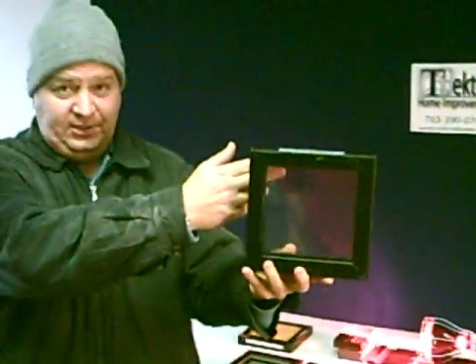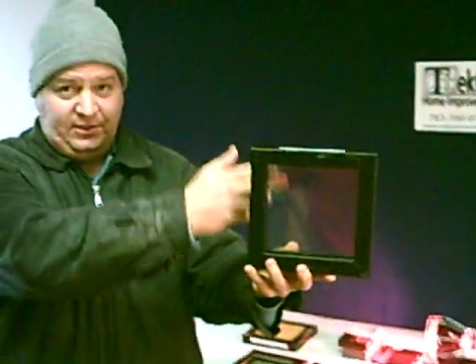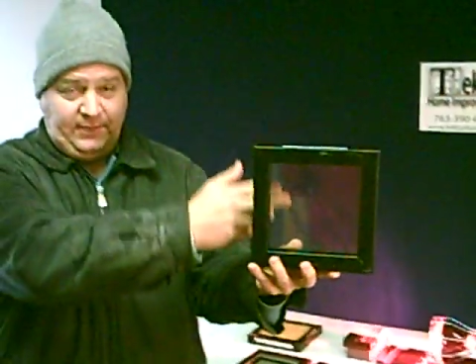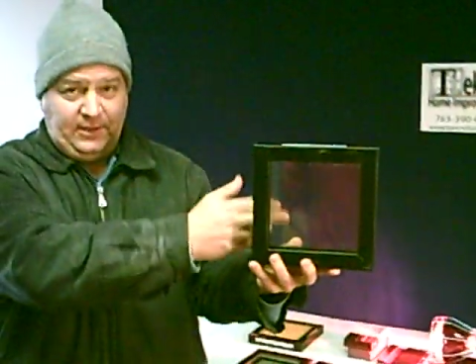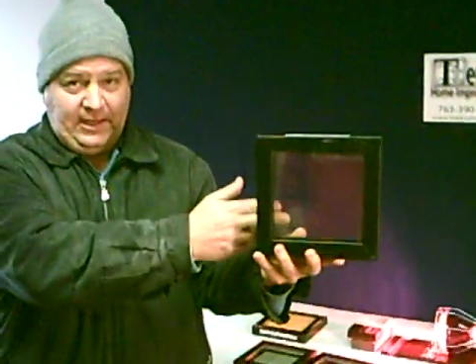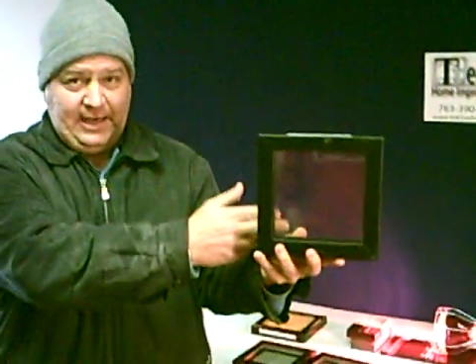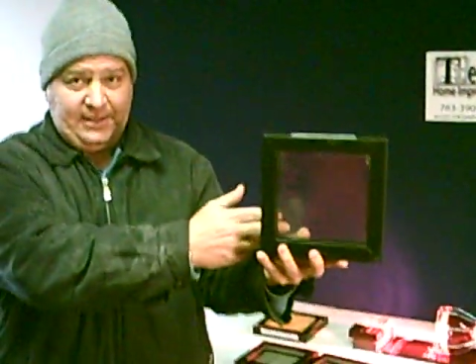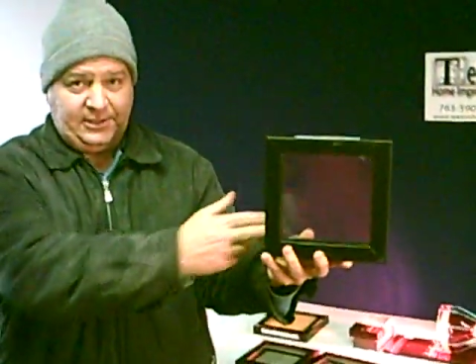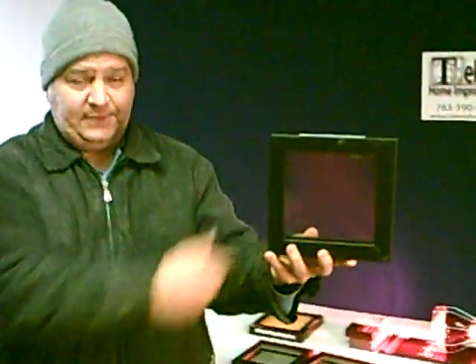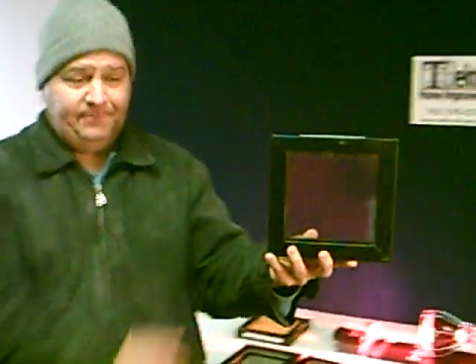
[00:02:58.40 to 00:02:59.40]
panes of the
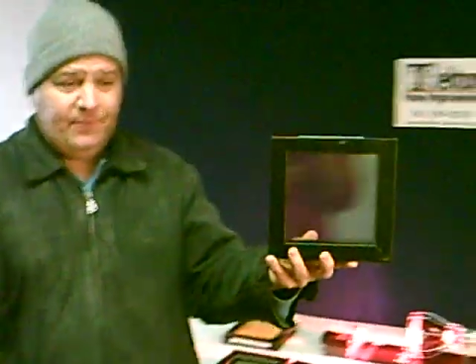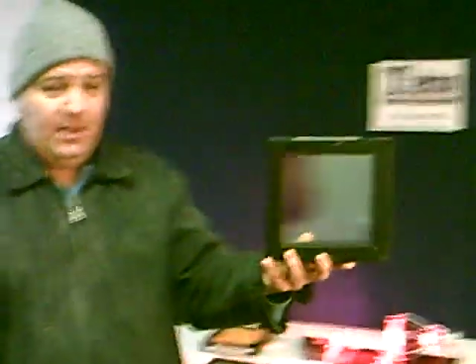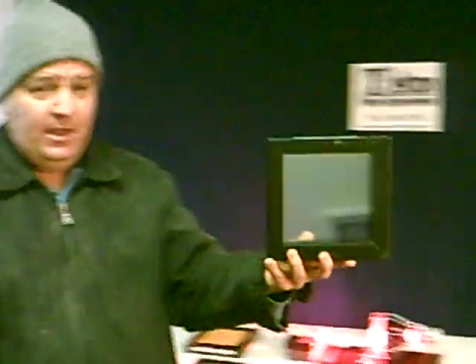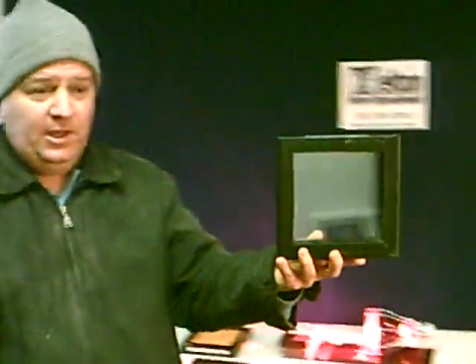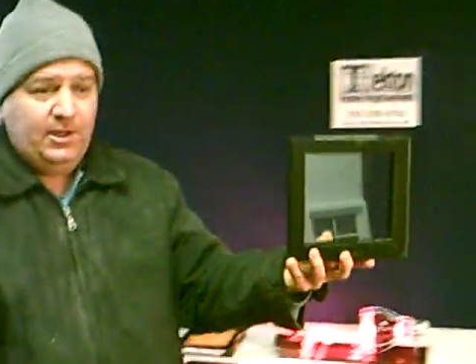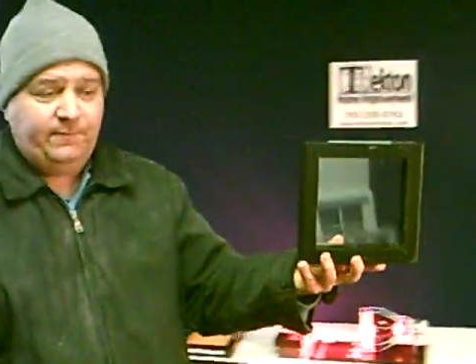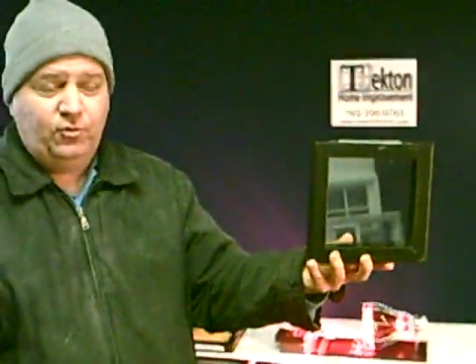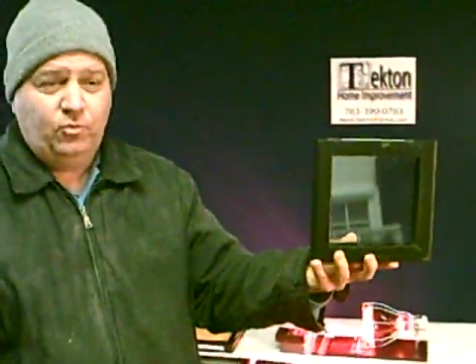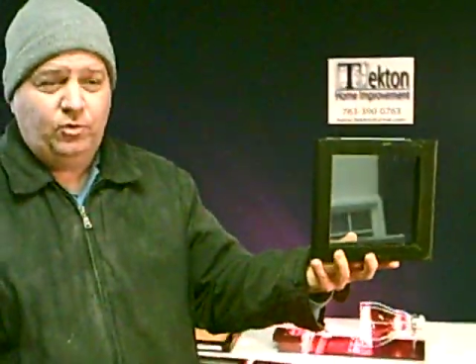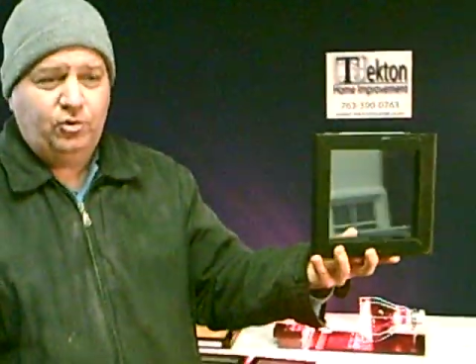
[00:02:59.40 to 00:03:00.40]
glass.
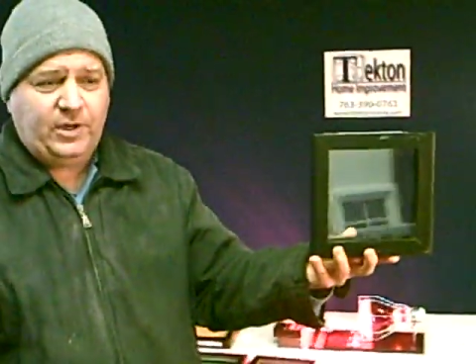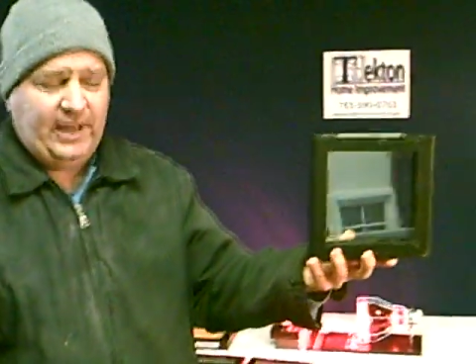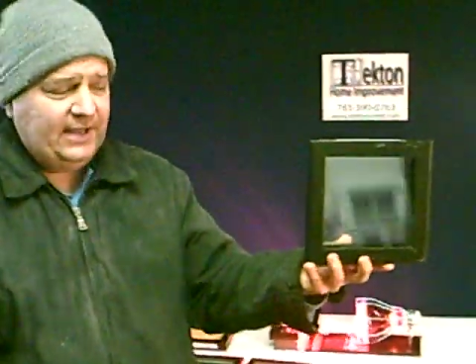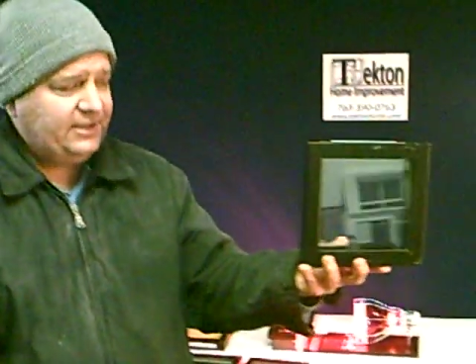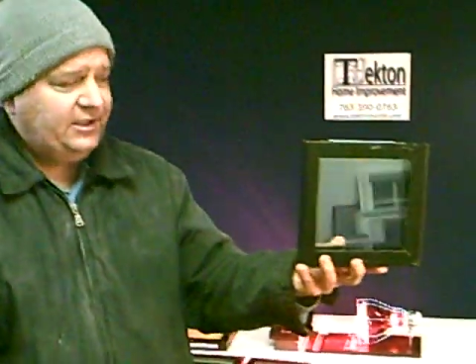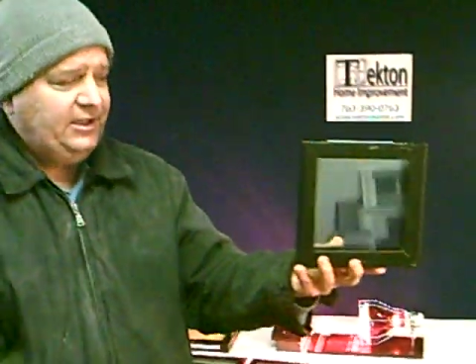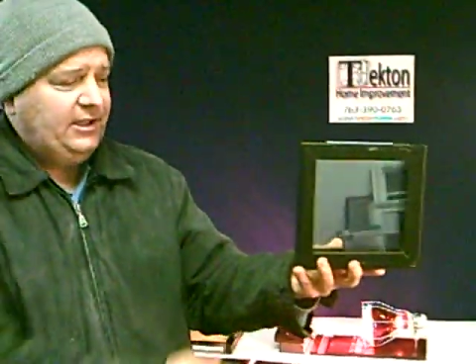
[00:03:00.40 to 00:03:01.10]
If you can't